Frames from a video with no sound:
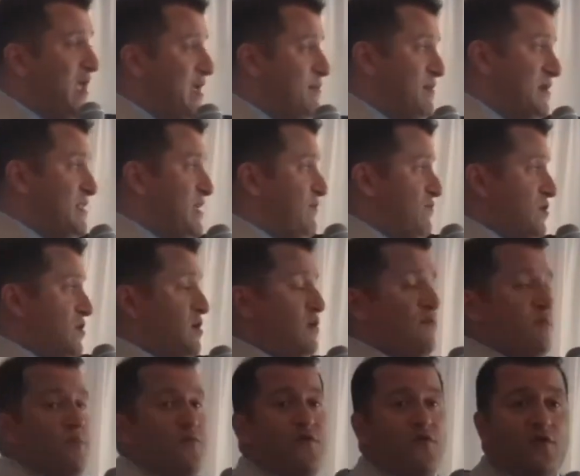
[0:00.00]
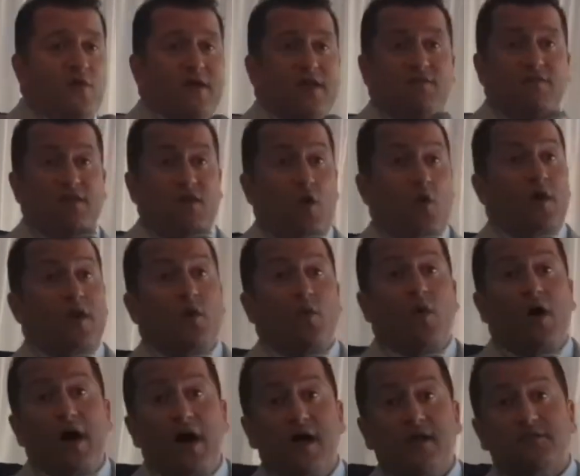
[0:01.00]
Amy never heard of it before. We didn't even know what it
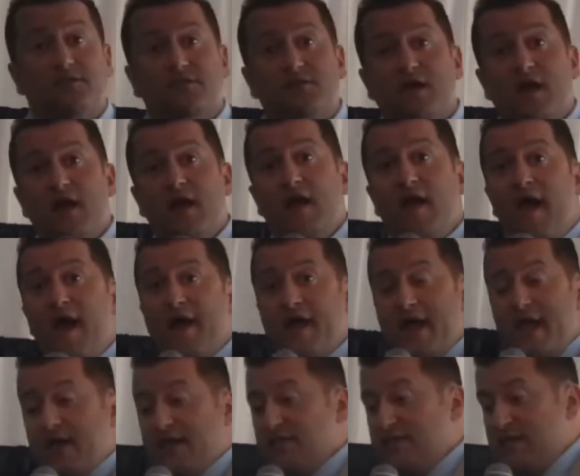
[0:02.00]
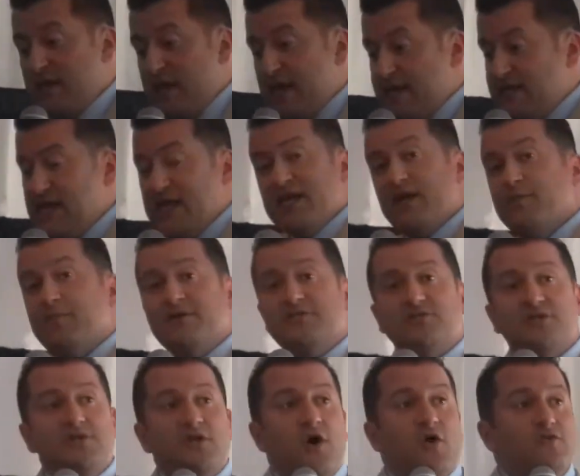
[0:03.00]
was. And getting a
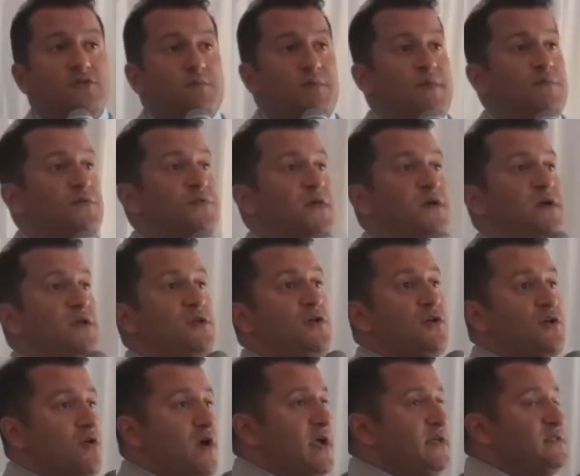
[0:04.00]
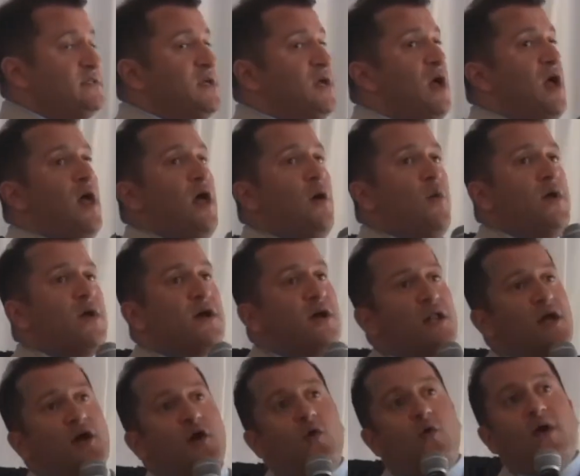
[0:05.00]
bunch of no's and people thinking you're crazy. We
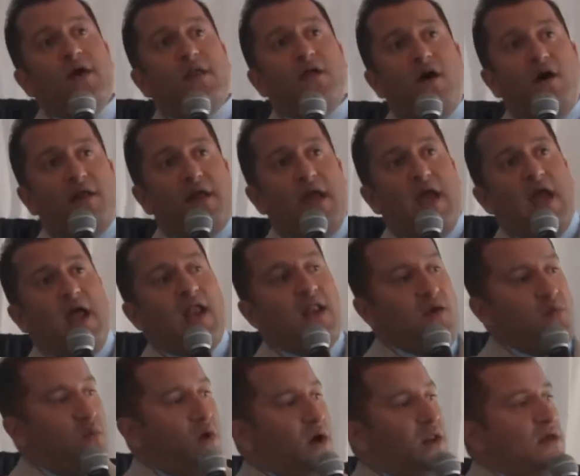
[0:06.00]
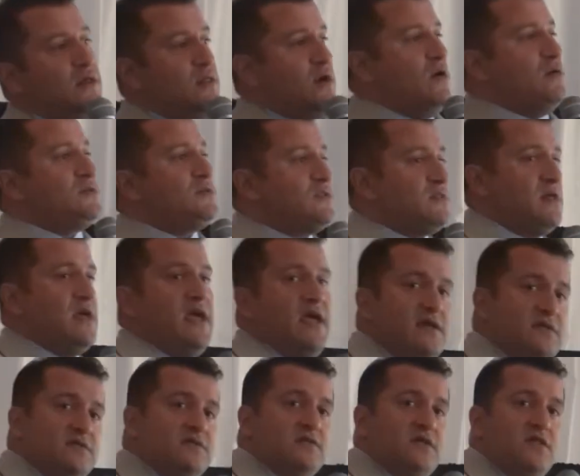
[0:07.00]
could have quit on any one of those
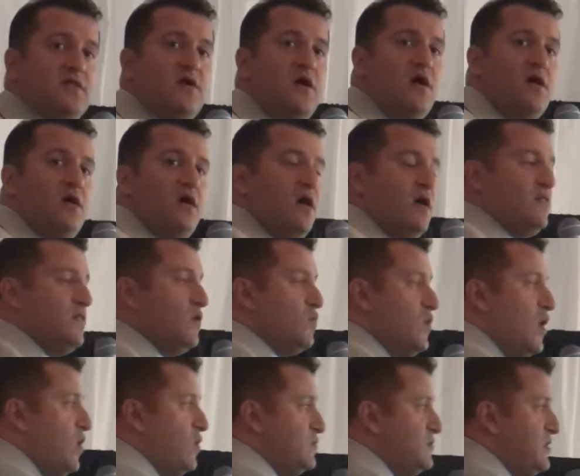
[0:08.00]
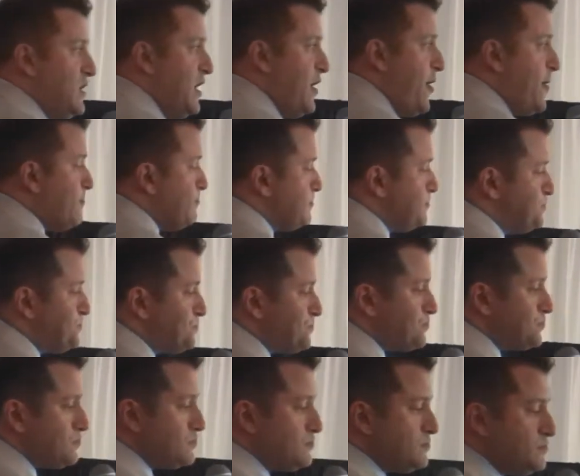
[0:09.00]
things on the road there,
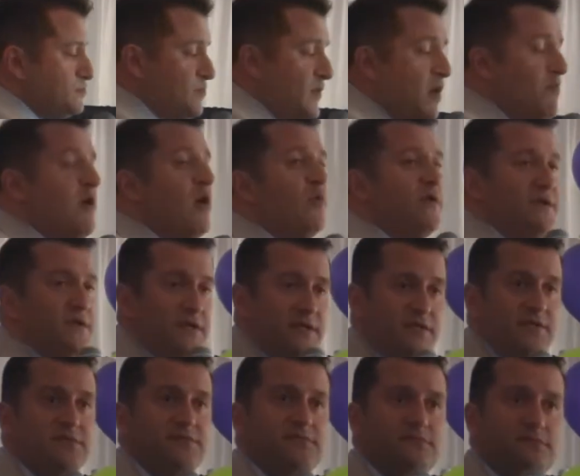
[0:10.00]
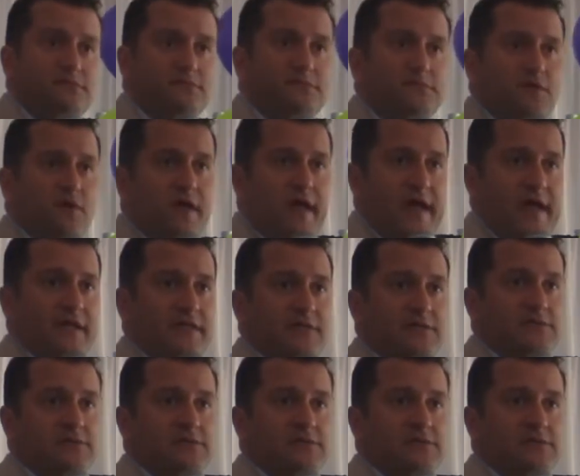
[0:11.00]
but we didn't. Okay?